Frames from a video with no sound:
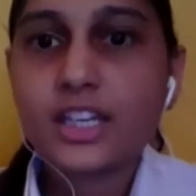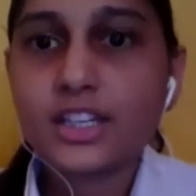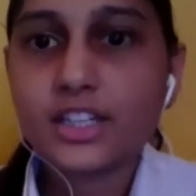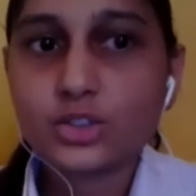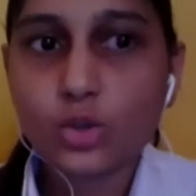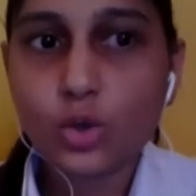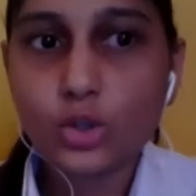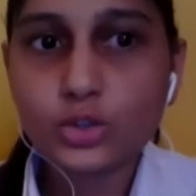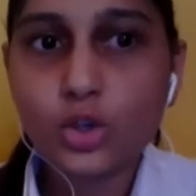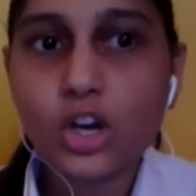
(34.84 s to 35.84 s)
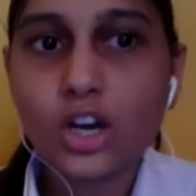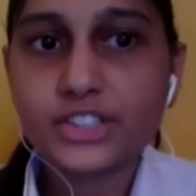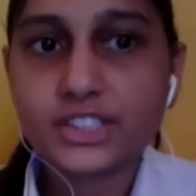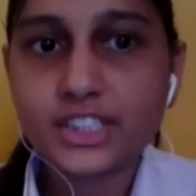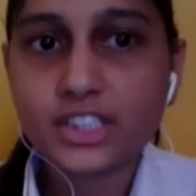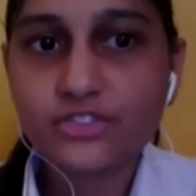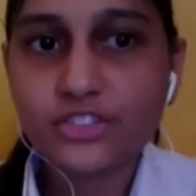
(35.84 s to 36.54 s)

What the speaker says: He is also a visiting